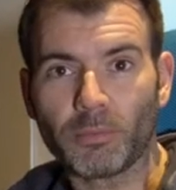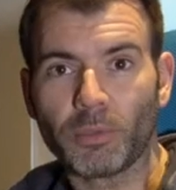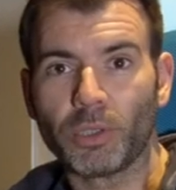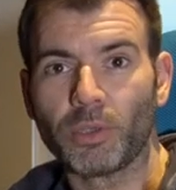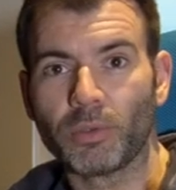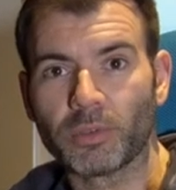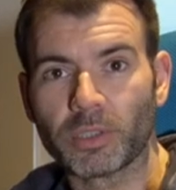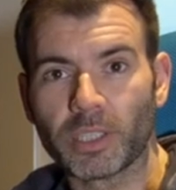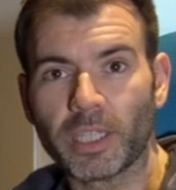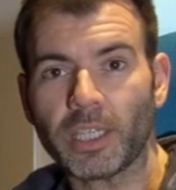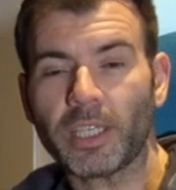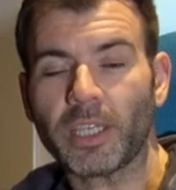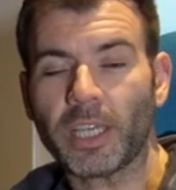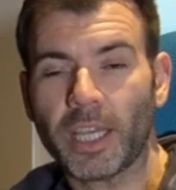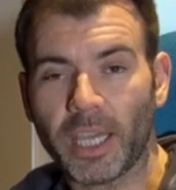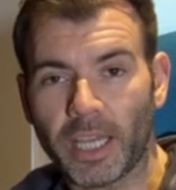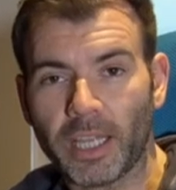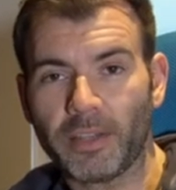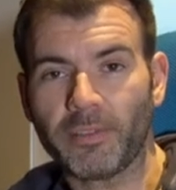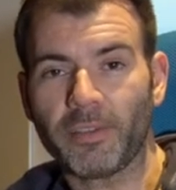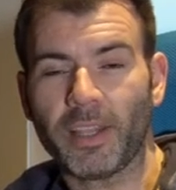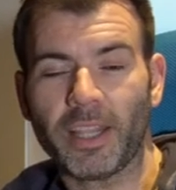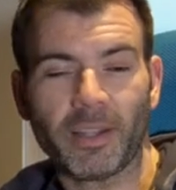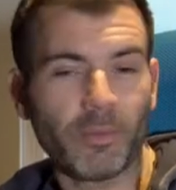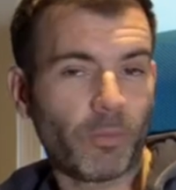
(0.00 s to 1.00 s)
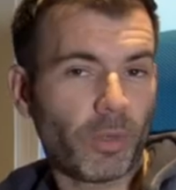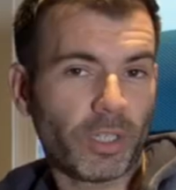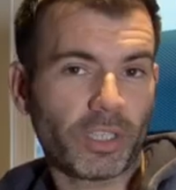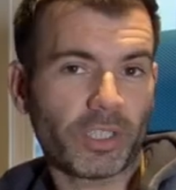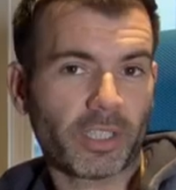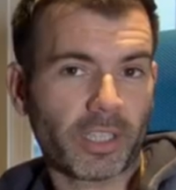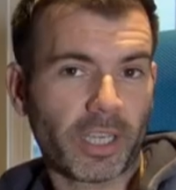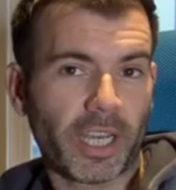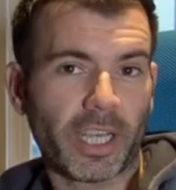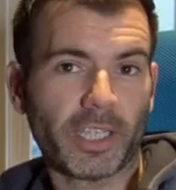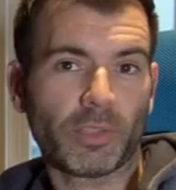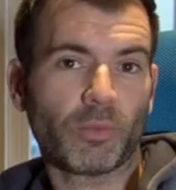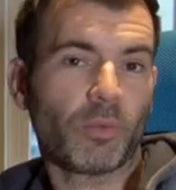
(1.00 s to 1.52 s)
music? In which
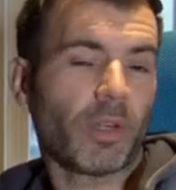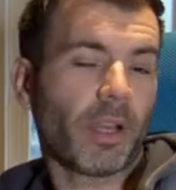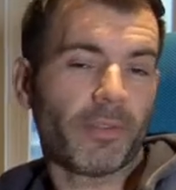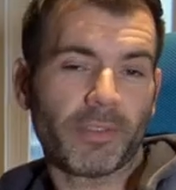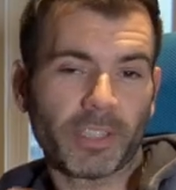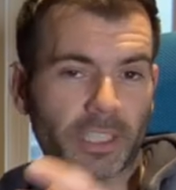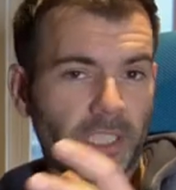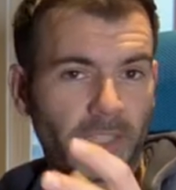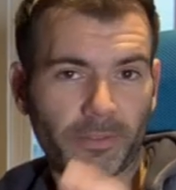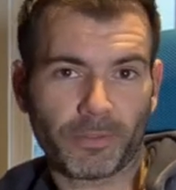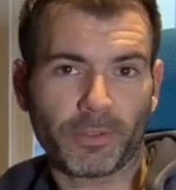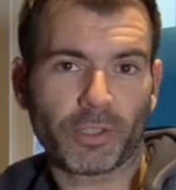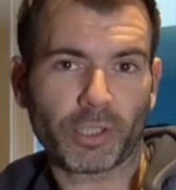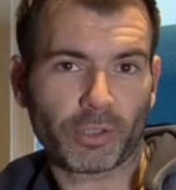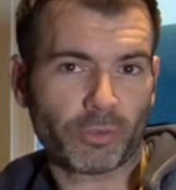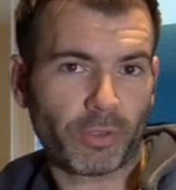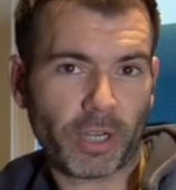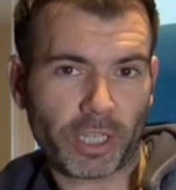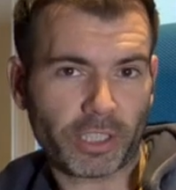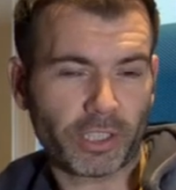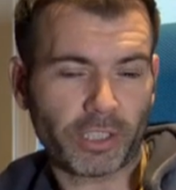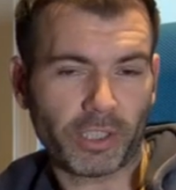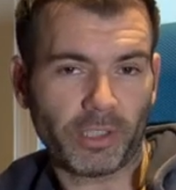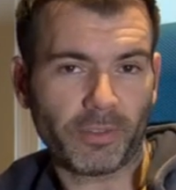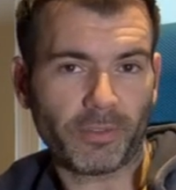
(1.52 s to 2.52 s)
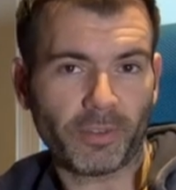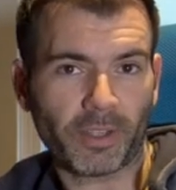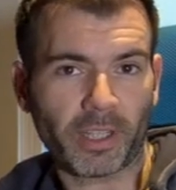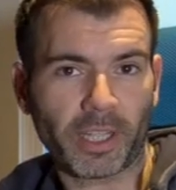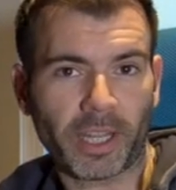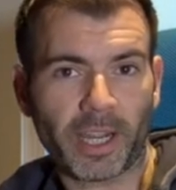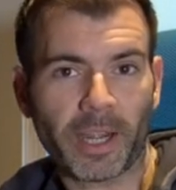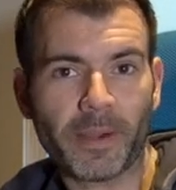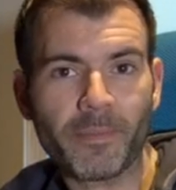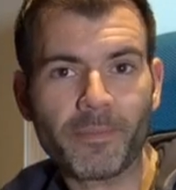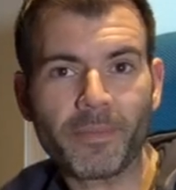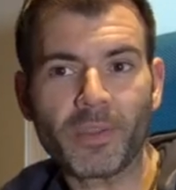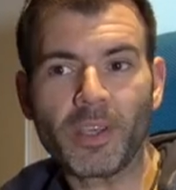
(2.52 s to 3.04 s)
case, we have a different strategy for
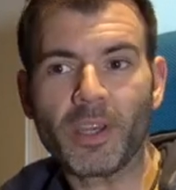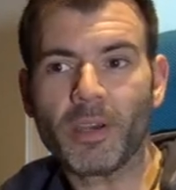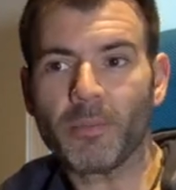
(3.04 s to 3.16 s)
that.